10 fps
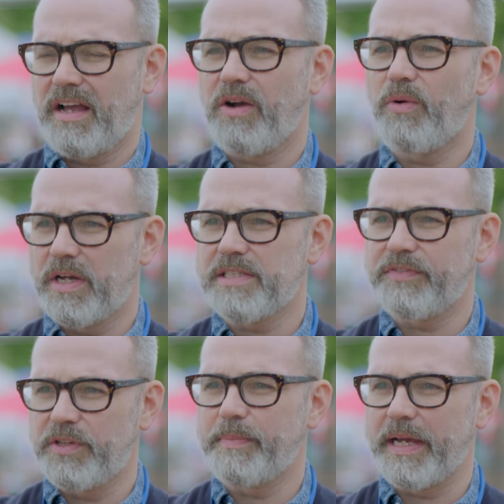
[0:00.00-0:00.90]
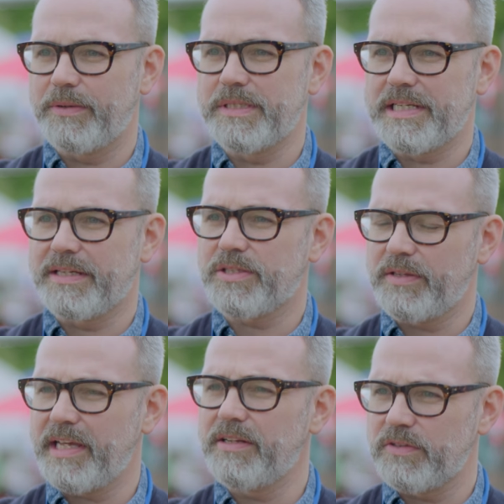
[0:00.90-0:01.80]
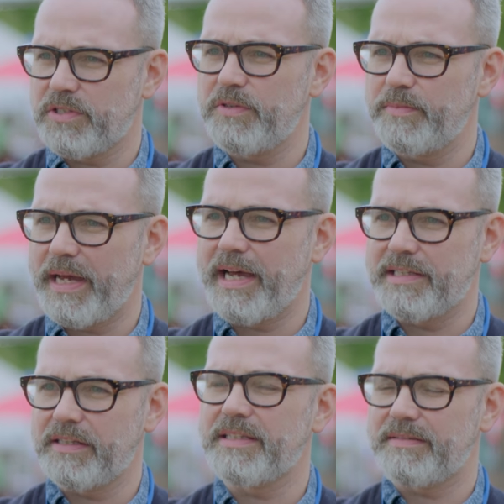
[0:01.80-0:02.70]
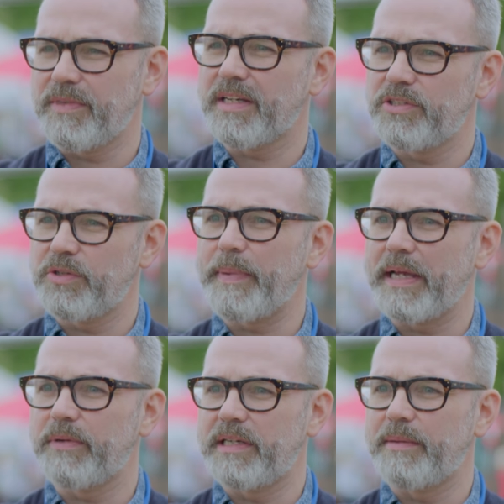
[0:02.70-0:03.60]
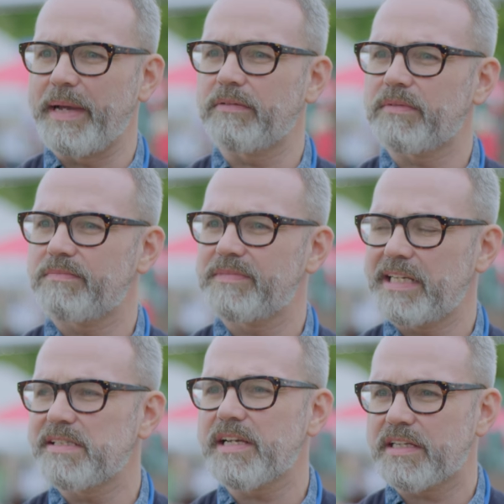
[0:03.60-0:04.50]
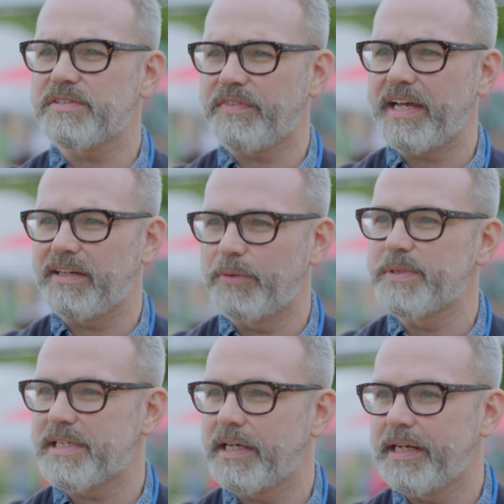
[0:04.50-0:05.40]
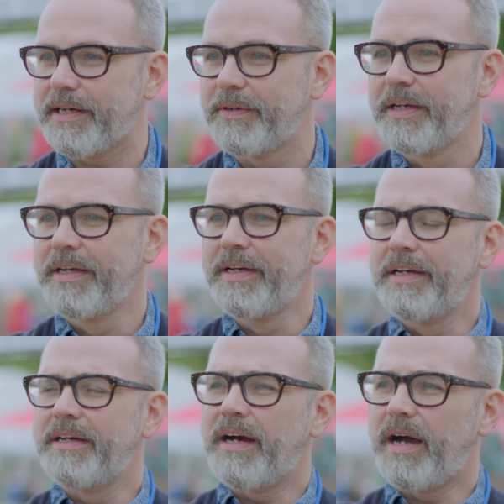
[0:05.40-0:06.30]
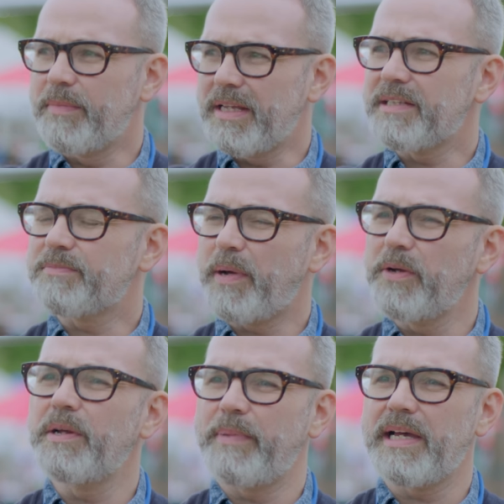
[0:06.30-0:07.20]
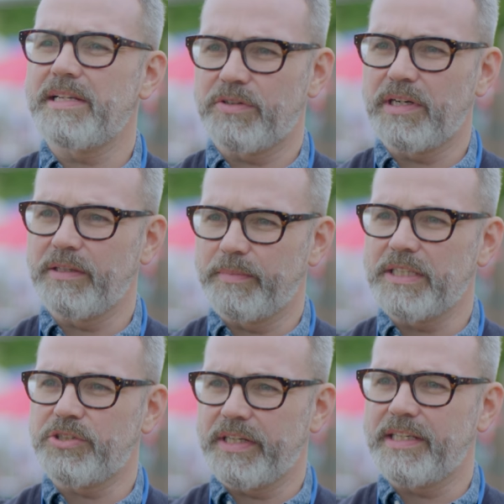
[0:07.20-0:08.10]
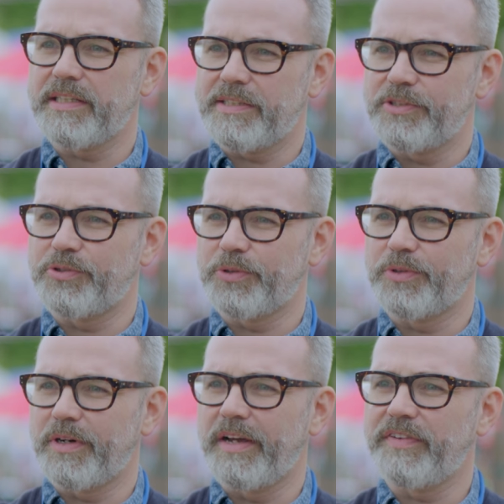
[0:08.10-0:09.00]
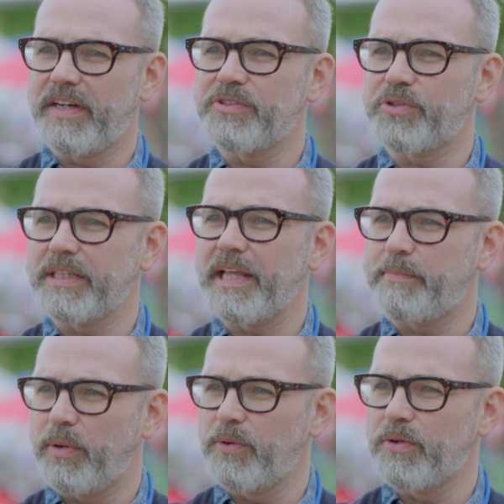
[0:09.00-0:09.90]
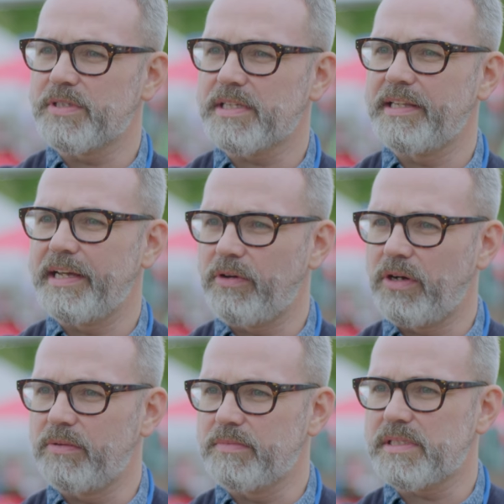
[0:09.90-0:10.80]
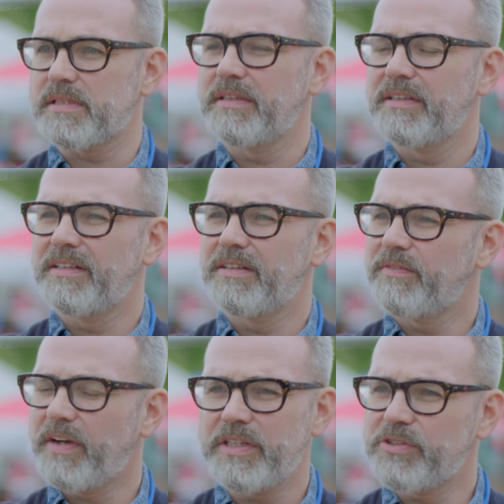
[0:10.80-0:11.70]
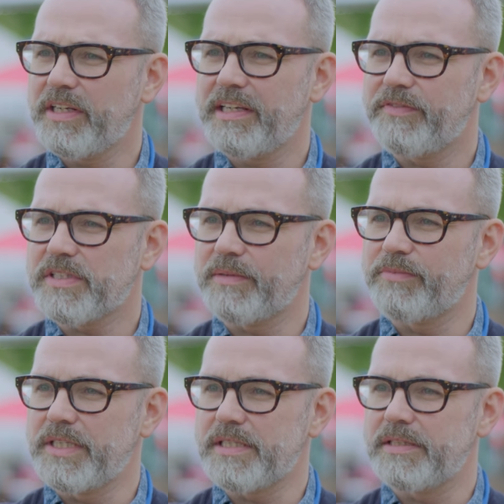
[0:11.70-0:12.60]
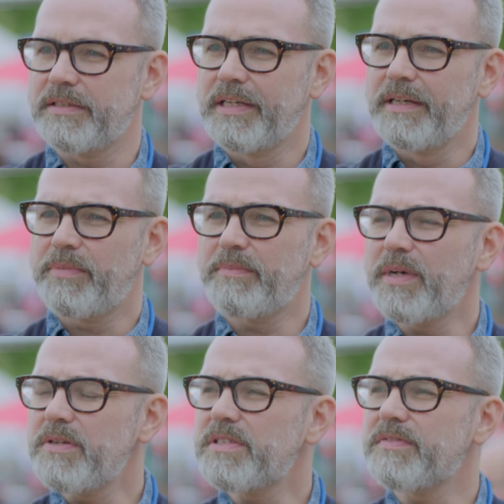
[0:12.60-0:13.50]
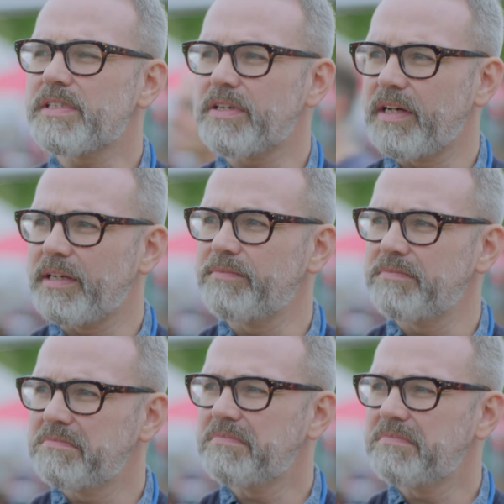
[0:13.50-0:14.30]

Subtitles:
quite a few penguins now. So they're not too bad. I can do a penguin in about 10 seconds flat, I would say now. Polar bears are a little bit trickier to draw. I find drawing their paws and their arms very tricky for some reason. But most of the time,